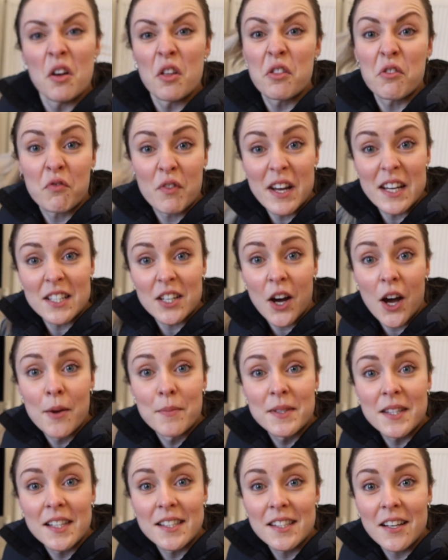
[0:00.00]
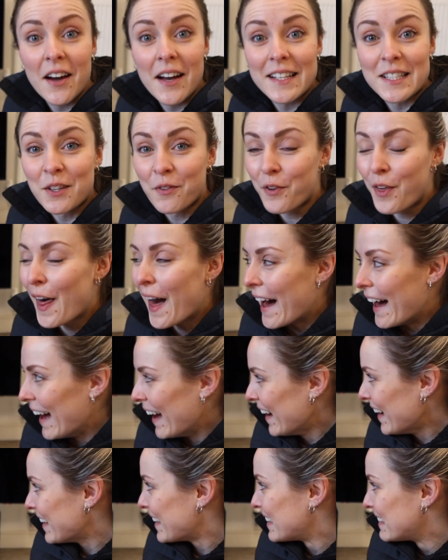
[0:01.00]
3 times the size of
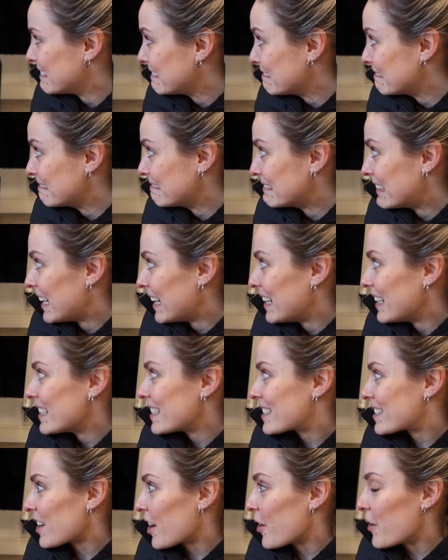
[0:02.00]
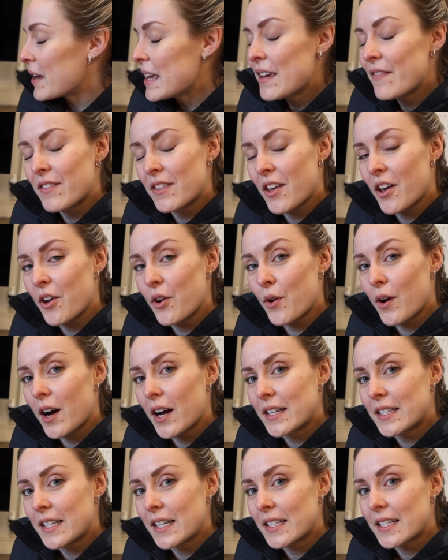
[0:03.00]
that. So even though
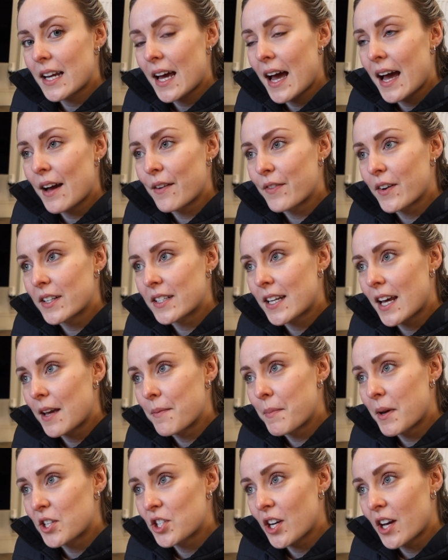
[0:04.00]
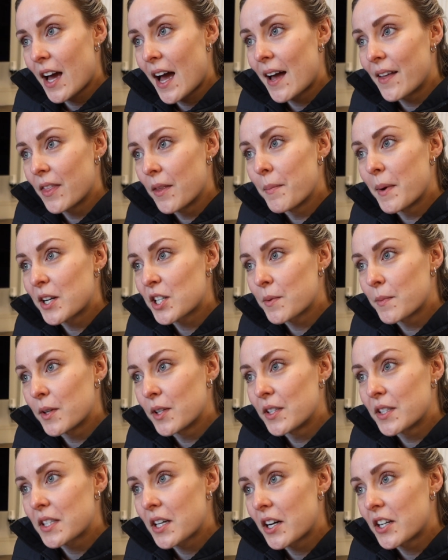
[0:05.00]
I did have a tape measure and the
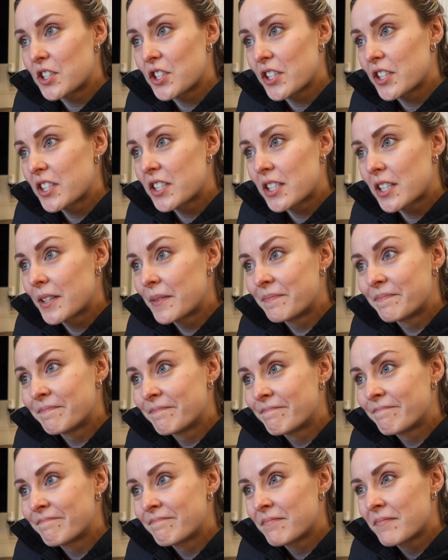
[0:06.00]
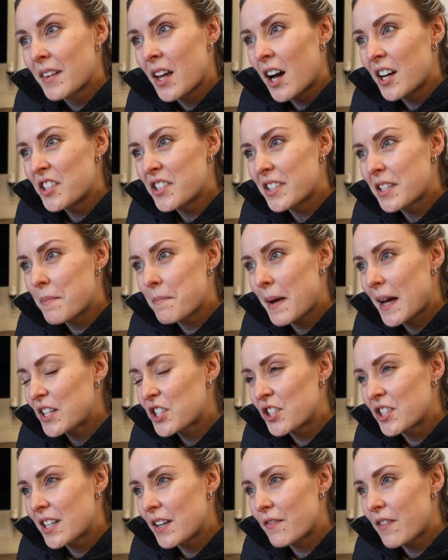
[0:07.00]
measurements, I just
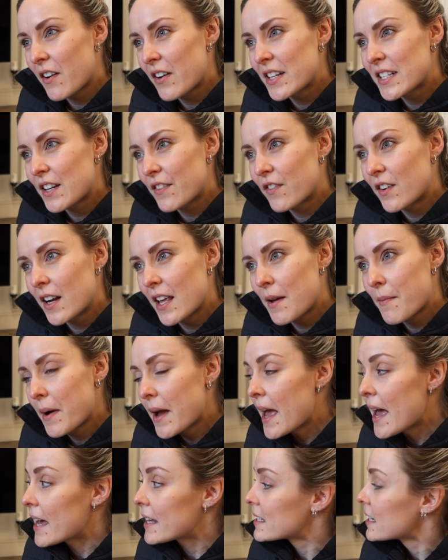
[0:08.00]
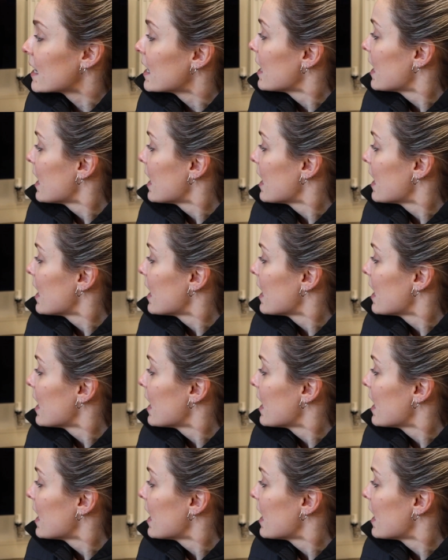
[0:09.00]
imagined it very differently in my head,